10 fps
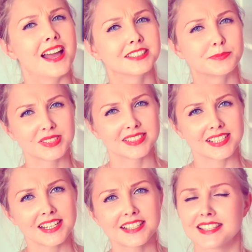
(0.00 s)
And
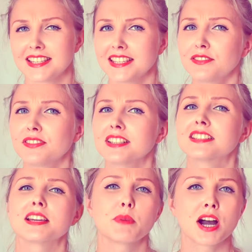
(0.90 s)
besides
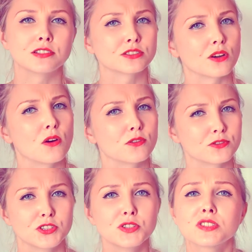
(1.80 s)
infinite amount
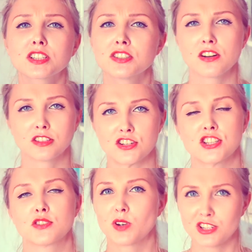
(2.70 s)
of new
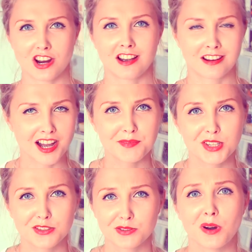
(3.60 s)
technologies which are
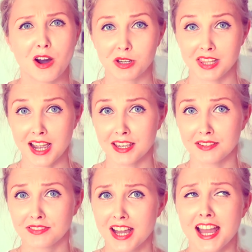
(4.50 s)
coming to our
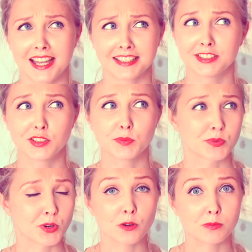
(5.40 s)
life, and you
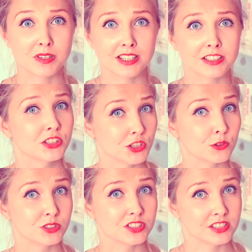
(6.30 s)
probably
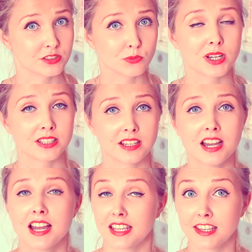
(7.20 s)
notice it when
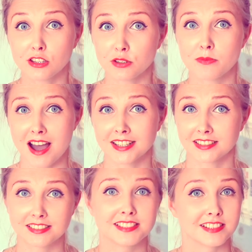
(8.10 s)
Elon
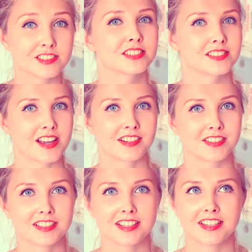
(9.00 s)
Musk did
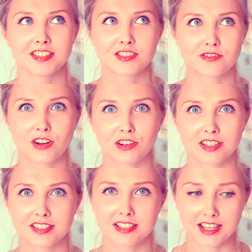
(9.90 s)
started his
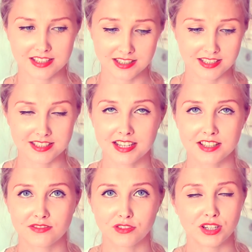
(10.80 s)
rockets and
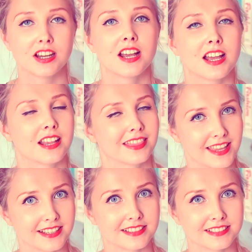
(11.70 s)
successfully
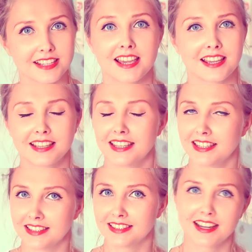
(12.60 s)
landed
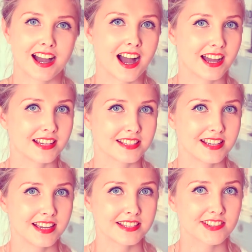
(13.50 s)
in
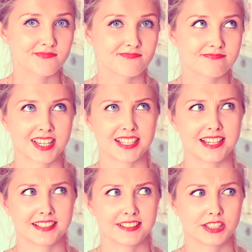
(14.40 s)
ISS,
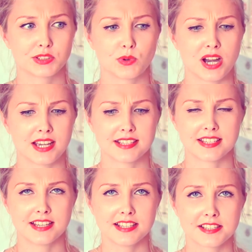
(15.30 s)
connected to
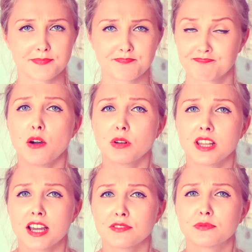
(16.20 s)
ISS, our
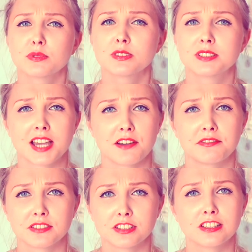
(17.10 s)
life will
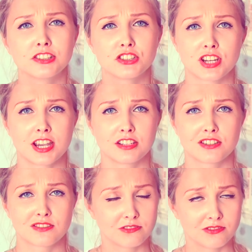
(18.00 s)
definitely
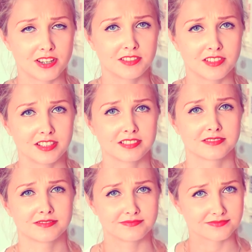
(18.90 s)
change very
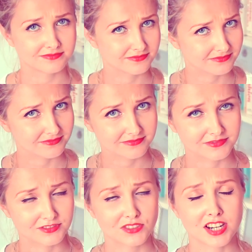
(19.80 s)

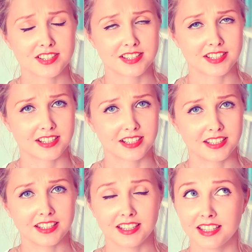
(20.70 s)

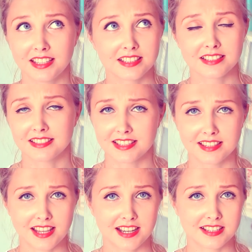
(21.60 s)
drastically in the
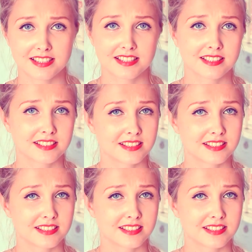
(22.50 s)
next